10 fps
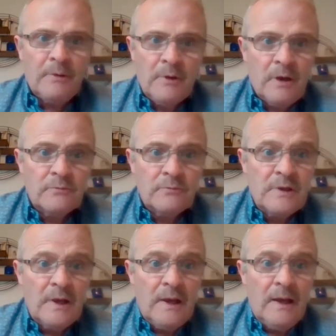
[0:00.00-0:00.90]
around.
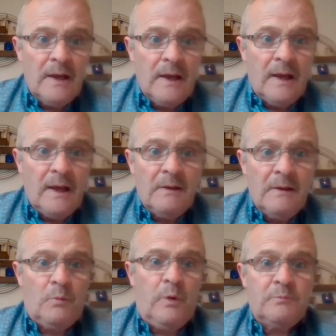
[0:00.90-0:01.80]

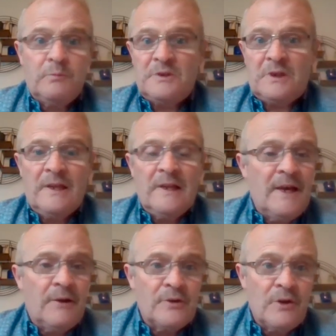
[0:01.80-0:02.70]
What was in
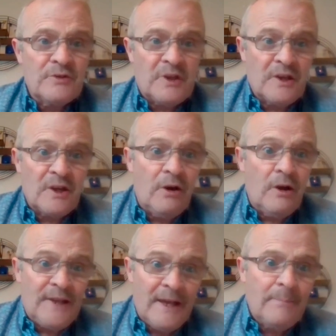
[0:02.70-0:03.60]
later years had been
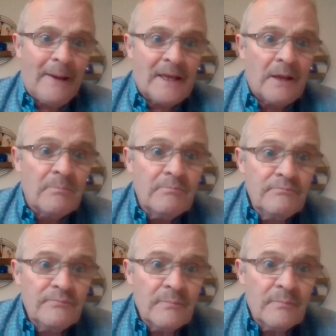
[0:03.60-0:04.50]
called headbanging,
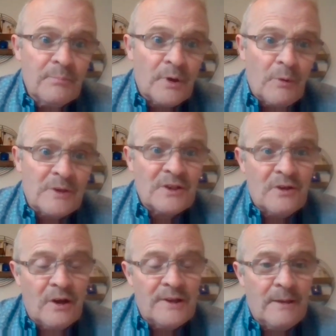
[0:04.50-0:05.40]
but it wasn't
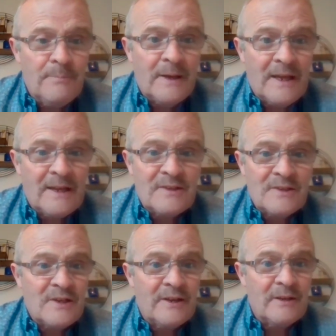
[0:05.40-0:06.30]
called headbanging at the
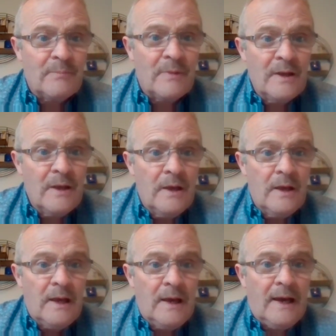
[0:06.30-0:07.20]
time.
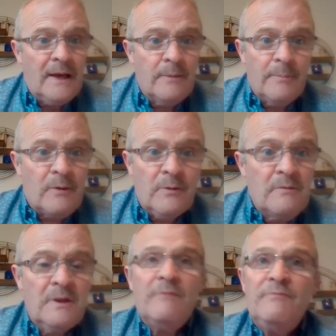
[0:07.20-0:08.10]
And no matter,
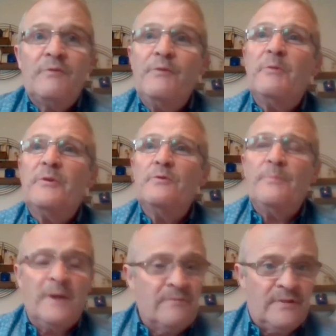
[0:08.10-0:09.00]
even if we were doing
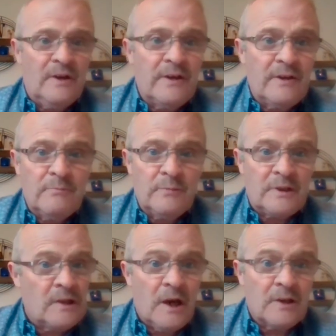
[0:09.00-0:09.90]
Pink Floyd with
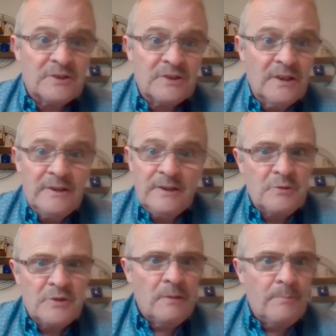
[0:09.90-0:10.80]
the Clocks, they
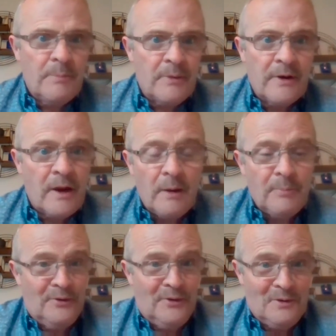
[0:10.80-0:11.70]
were still bopping and
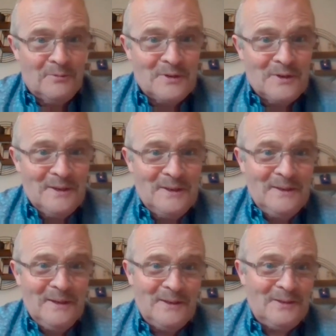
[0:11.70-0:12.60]
hopping around.
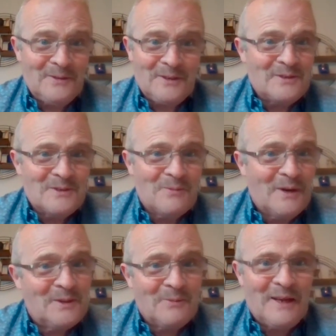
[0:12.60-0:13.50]
I don't think they knew
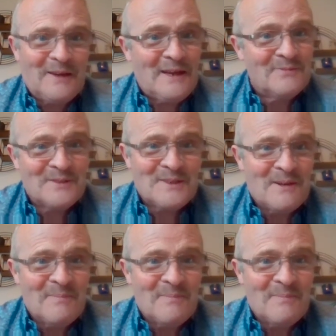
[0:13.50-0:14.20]
what they were at half the time.